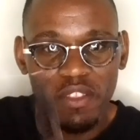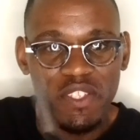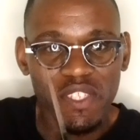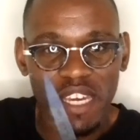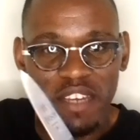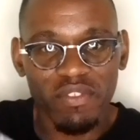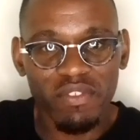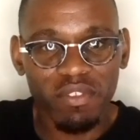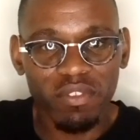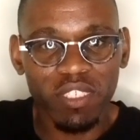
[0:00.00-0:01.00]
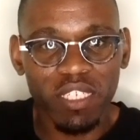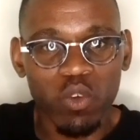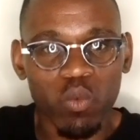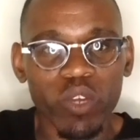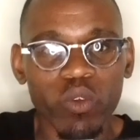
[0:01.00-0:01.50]
this knife.
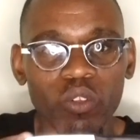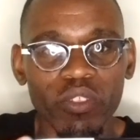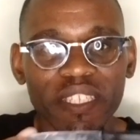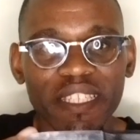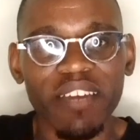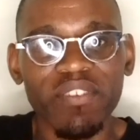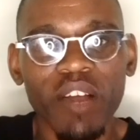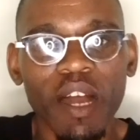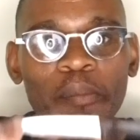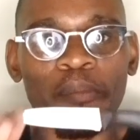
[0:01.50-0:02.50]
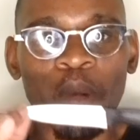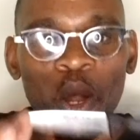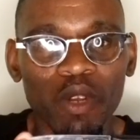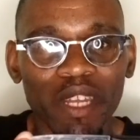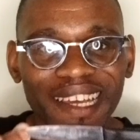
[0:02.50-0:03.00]
We call this knife a
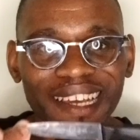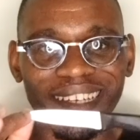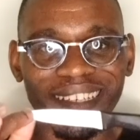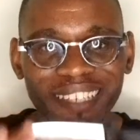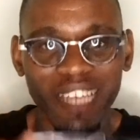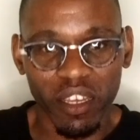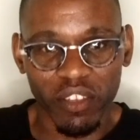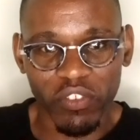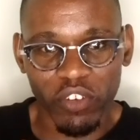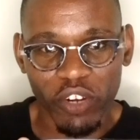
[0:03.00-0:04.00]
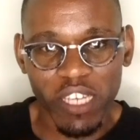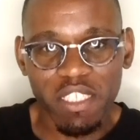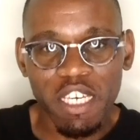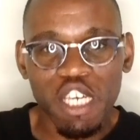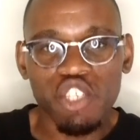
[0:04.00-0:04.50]
boning knife.
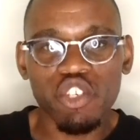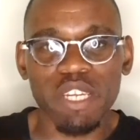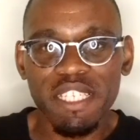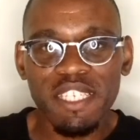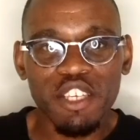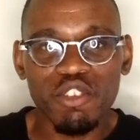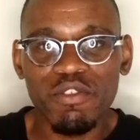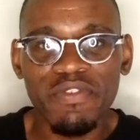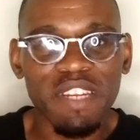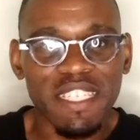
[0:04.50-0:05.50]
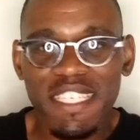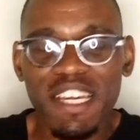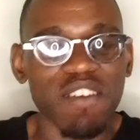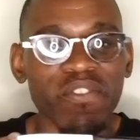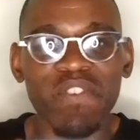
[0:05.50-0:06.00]
Alright, so let's say you're
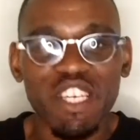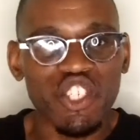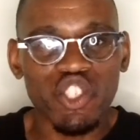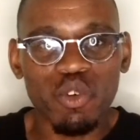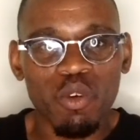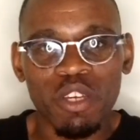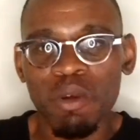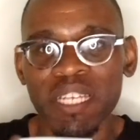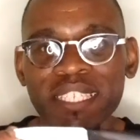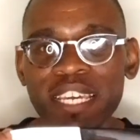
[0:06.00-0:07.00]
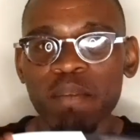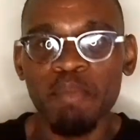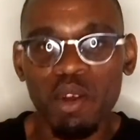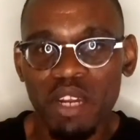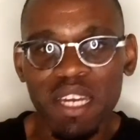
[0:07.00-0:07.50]
filleting a fish, or you want to take a
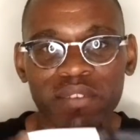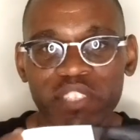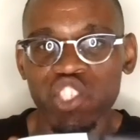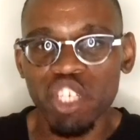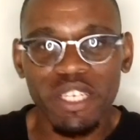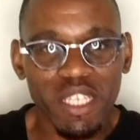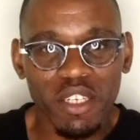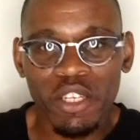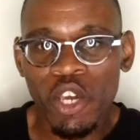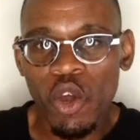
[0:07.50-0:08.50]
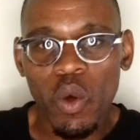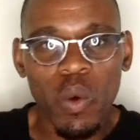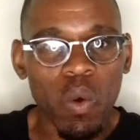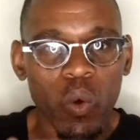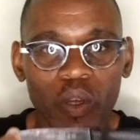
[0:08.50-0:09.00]
bone out of a chicken,
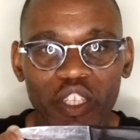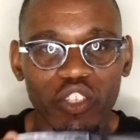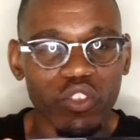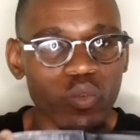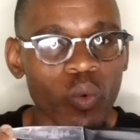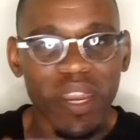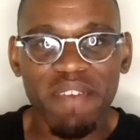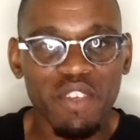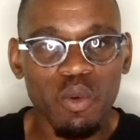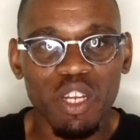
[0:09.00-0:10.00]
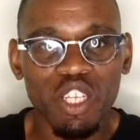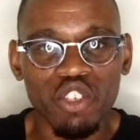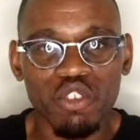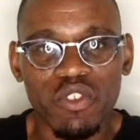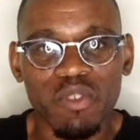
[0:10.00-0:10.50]
or whatever you want to
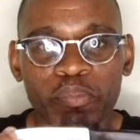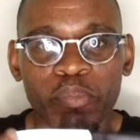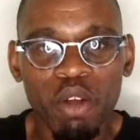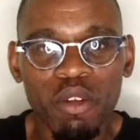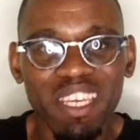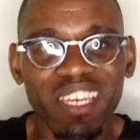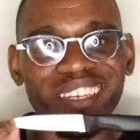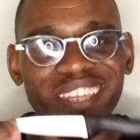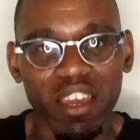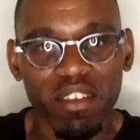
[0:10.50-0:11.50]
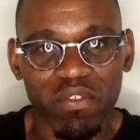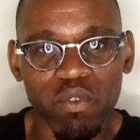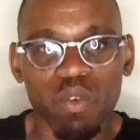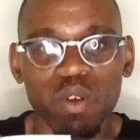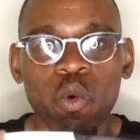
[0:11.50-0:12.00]
use, boning knife,
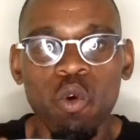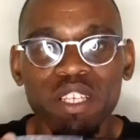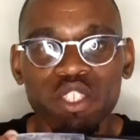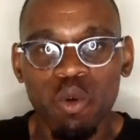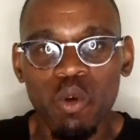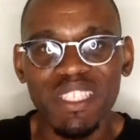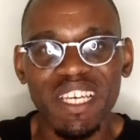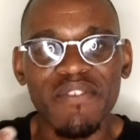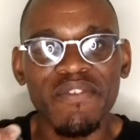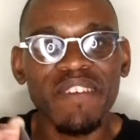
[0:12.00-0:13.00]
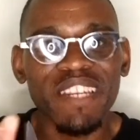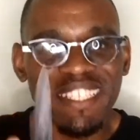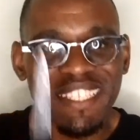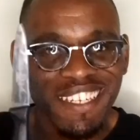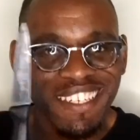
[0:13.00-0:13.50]
or it's called a
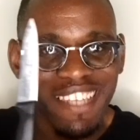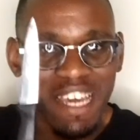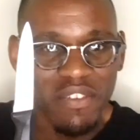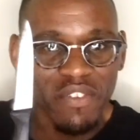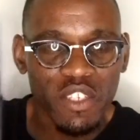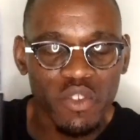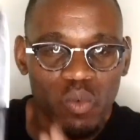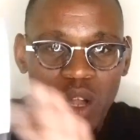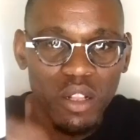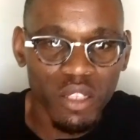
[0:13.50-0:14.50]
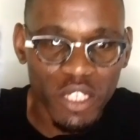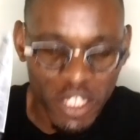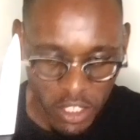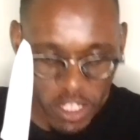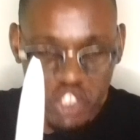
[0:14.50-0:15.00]
filleting knife as well,
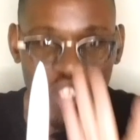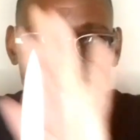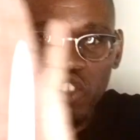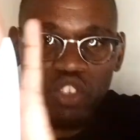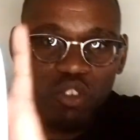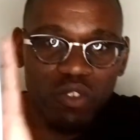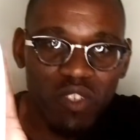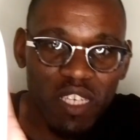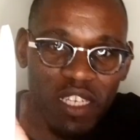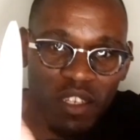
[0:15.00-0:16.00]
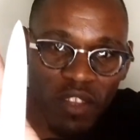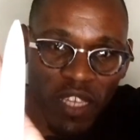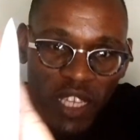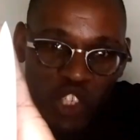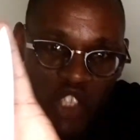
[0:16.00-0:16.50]
that you can use in the
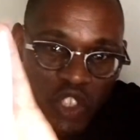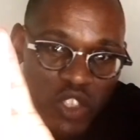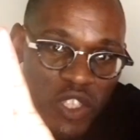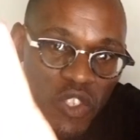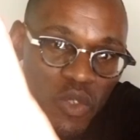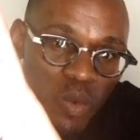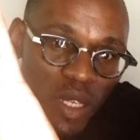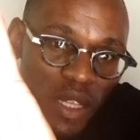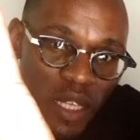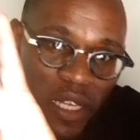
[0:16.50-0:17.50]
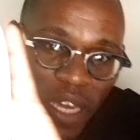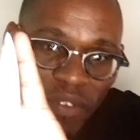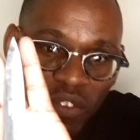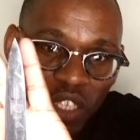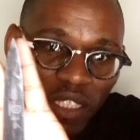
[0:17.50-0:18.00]
kitchen. So this is what the
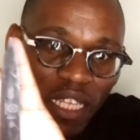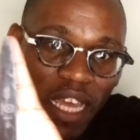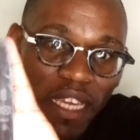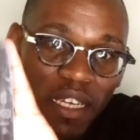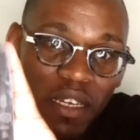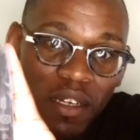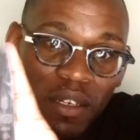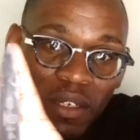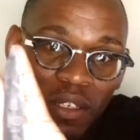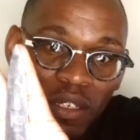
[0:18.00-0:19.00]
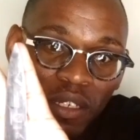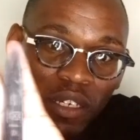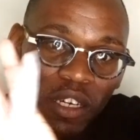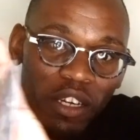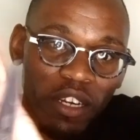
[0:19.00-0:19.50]
knife looks like.
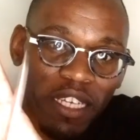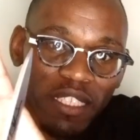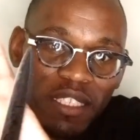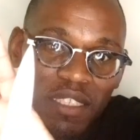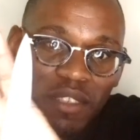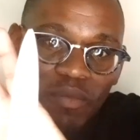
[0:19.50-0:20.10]
Alright,